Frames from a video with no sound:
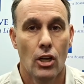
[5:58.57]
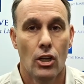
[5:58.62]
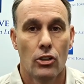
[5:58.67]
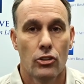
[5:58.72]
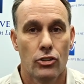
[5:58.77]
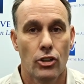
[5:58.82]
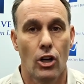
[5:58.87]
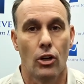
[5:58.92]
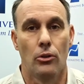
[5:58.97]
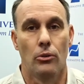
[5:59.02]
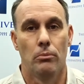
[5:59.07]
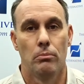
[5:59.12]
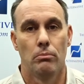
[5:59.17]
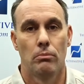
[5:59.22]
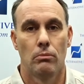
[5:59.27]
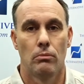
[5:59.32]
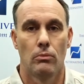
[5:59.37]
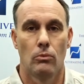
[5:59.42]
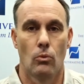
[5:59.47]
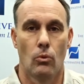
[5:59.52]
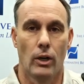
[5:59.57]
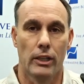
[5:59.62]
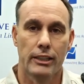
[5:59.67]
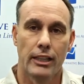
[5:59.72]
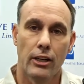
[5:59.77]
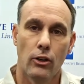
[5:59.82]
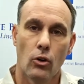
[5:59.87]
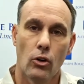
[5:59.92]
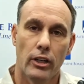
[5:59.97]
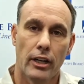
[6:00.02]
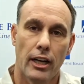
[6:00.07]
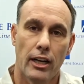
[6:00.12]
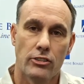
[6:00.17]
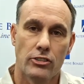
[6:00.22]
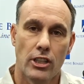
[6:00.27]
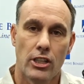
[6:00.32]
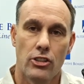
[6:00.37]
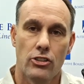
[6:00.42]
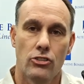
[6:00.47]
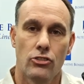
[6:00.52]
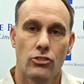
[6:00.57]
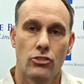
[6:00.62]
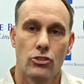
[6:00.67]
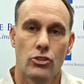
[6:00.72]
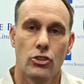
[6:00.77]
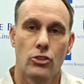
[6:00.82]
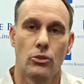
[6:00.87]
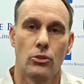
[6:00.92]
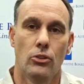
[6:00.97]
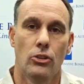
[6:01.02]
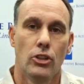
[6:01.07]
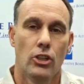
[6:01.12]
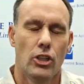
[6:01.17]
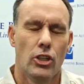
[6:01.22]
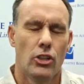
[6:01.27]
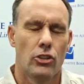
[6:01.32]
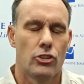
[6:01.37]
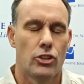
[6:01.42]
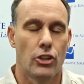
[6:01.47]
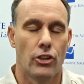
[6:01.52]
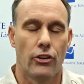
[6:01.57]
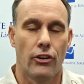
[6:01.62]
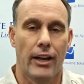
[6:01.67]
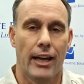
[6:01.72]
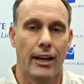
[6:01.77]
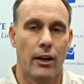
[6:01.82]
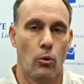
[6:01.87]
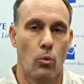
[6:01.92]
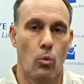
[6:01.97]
So, what can organizations do to create a